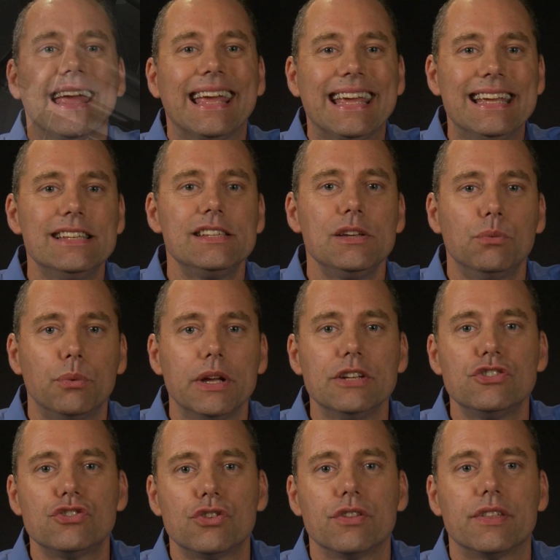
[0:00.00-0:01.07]
Easy
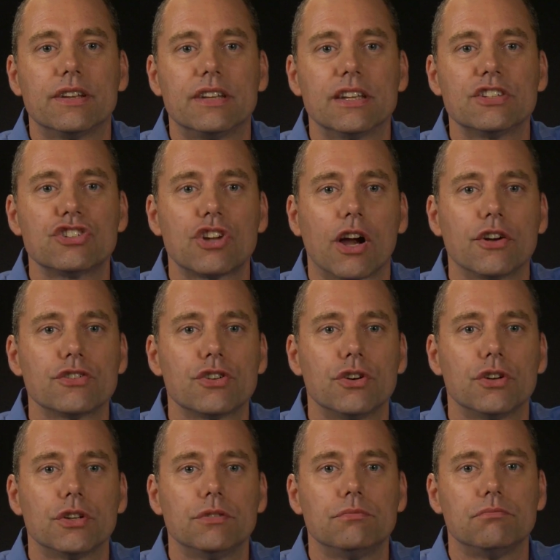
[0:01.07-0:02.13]
reach to the discharge
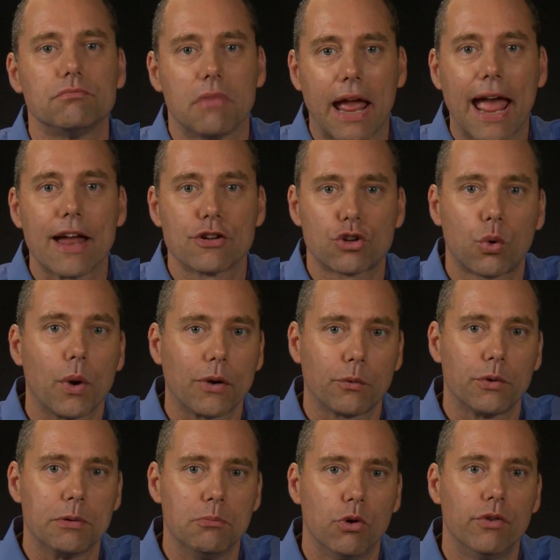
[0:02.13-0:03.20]
hood and
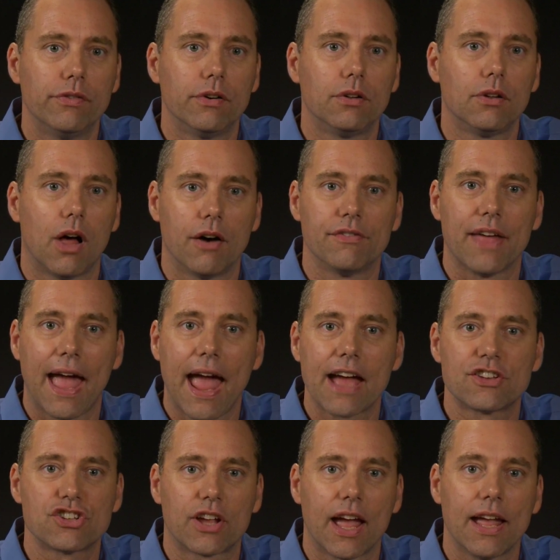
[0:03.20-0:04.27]
quick removal of the
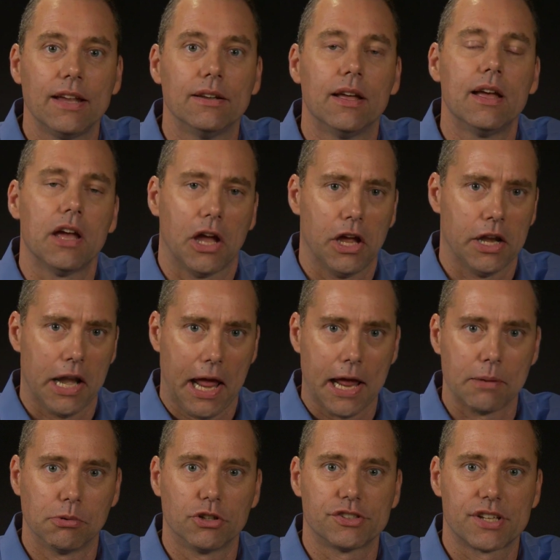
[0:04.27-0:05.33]
hatch gate
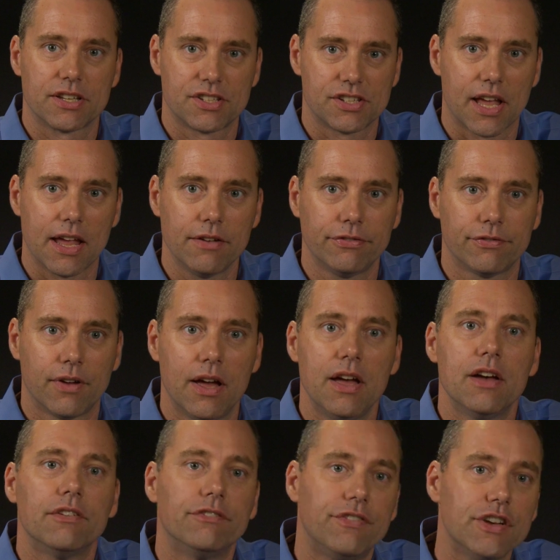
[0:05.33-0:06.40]
enables safe
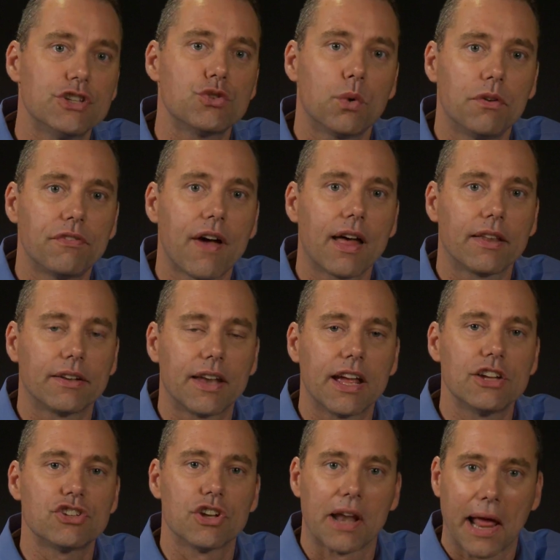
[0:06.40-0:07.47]
visual
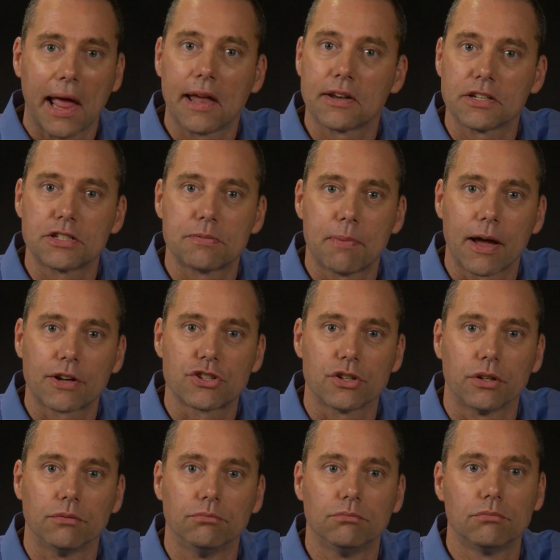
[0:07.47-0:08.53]
validation and
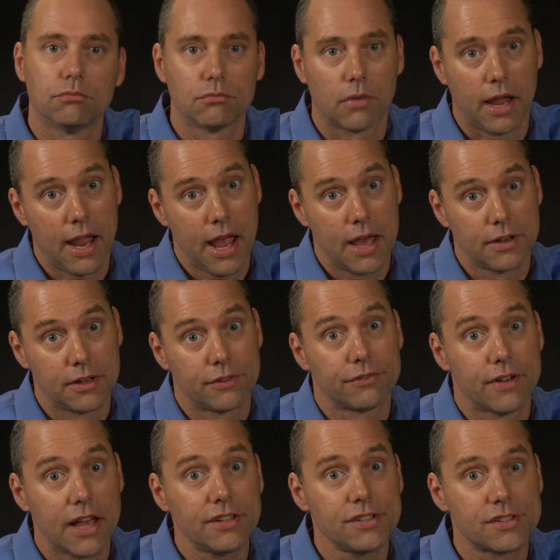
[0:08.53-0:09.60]
inspection, and
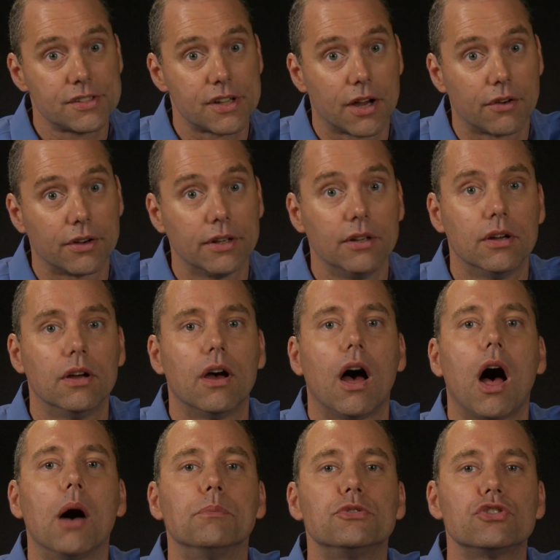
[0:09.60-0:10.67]
if necessary,
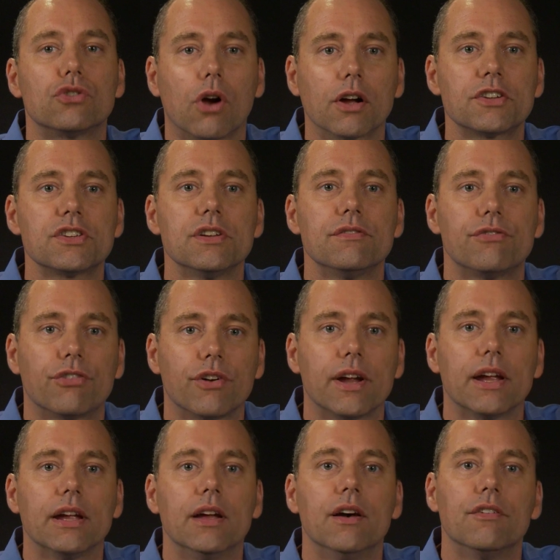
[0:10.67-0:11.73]

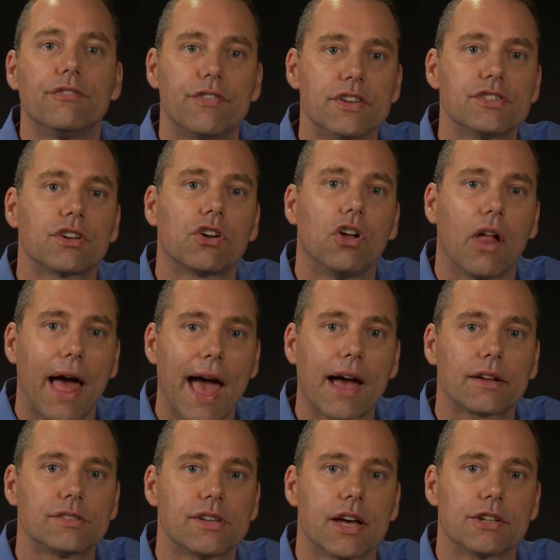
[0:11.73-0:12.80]
obstruction-free physical
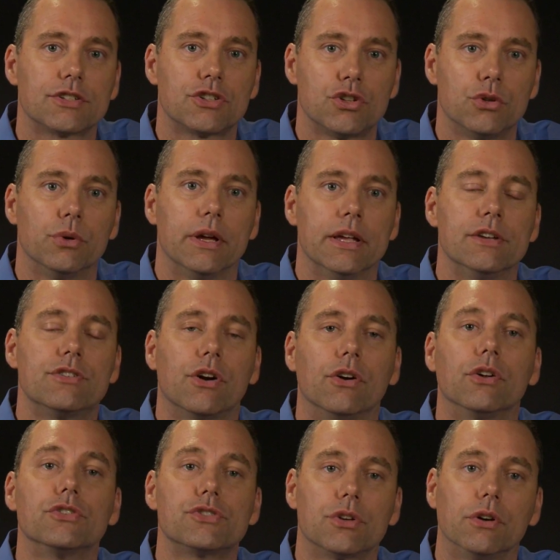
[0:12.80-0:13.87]
access to
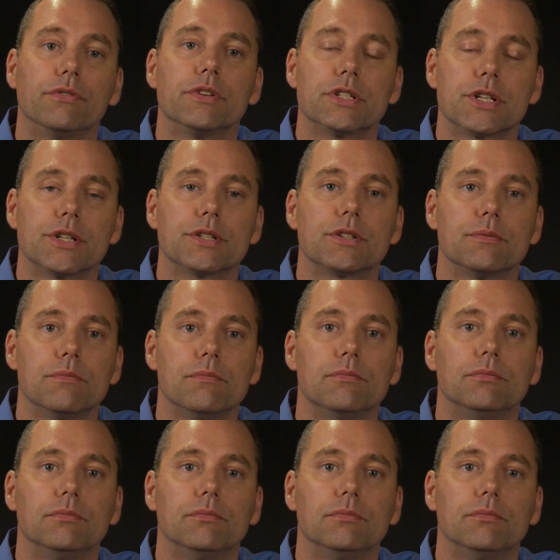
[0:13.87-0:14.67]
internal surfaces.